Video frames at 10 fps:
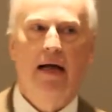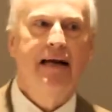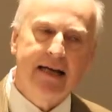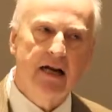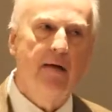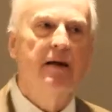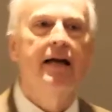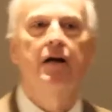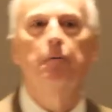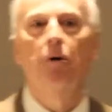An
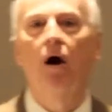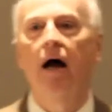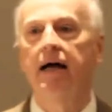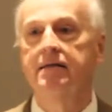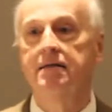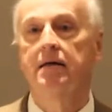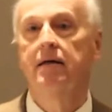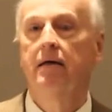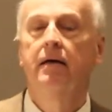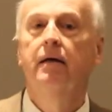economic enterprise
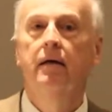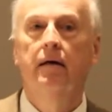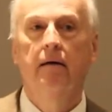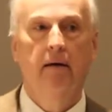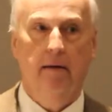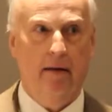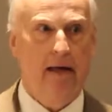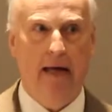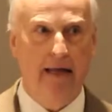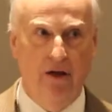
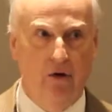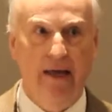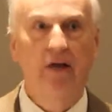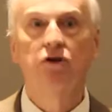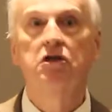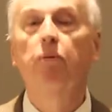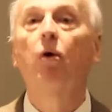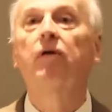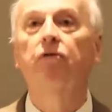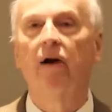and the legal
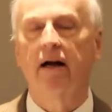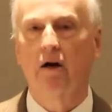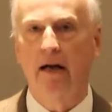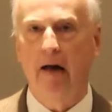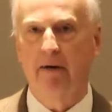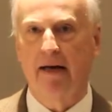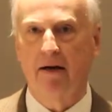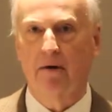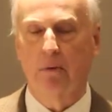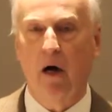support for economic
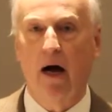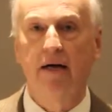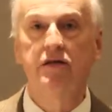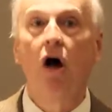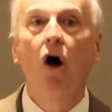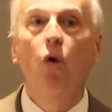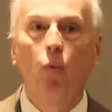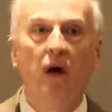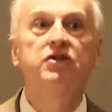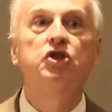enterprise
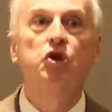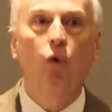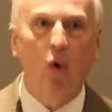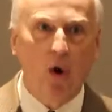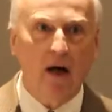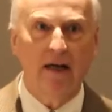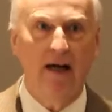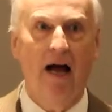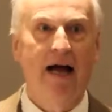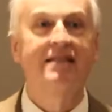was to
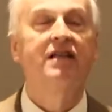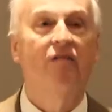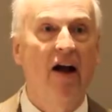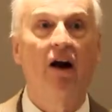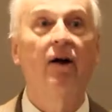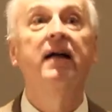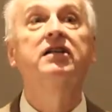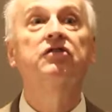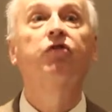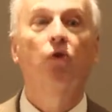organize the
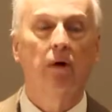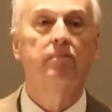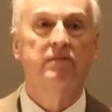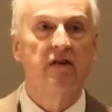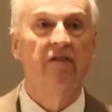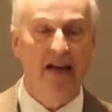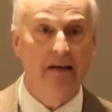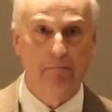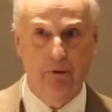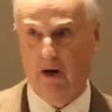various forms of
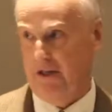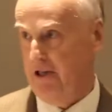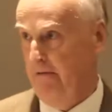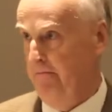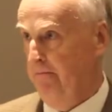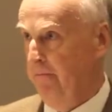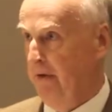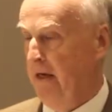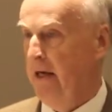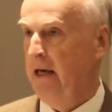input
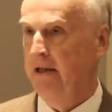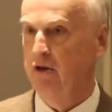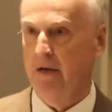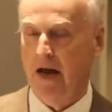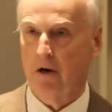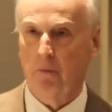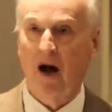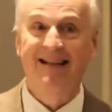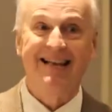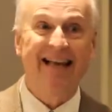into an
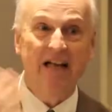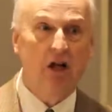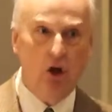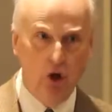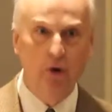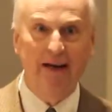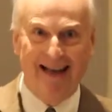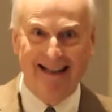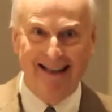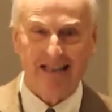enterprise,
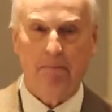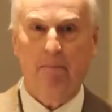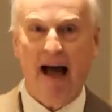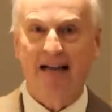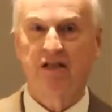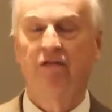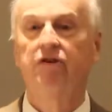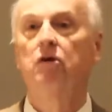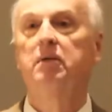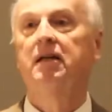including this massive
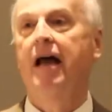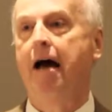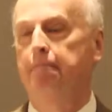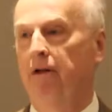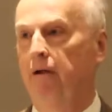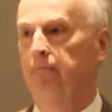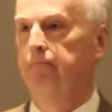human capital,